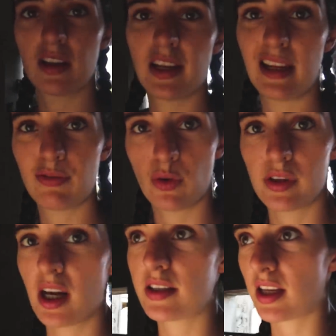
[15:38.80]
nearly four
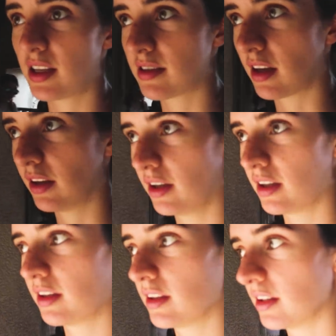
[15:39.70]
thirty, so
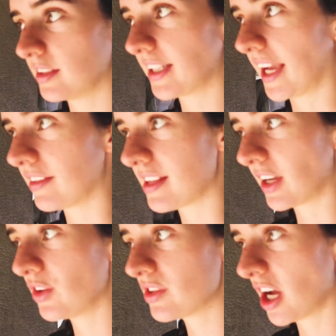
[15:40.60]
it's getting to
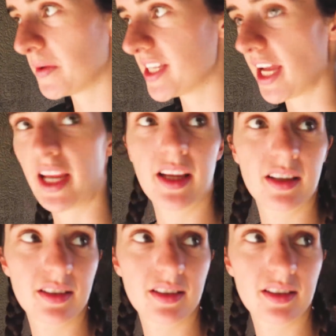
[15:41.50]
that good time of day.